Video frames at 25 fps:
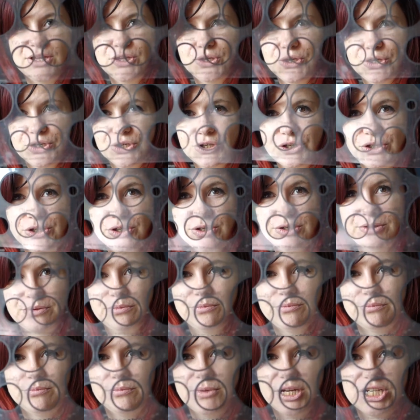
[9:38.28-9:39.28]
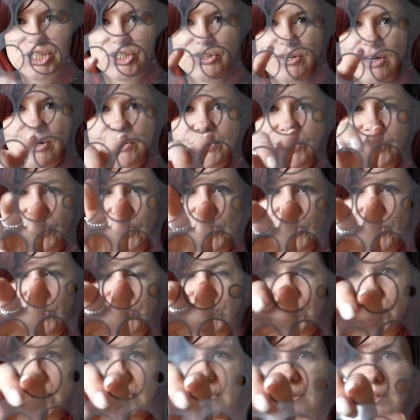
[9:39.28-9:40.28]
you can measure out your
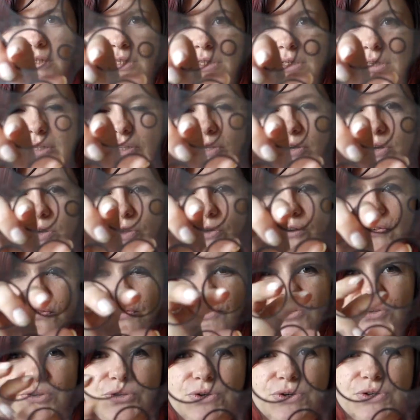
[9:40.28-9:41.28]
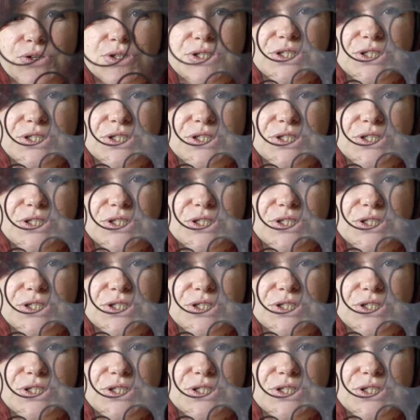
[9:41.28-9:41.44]
hole of your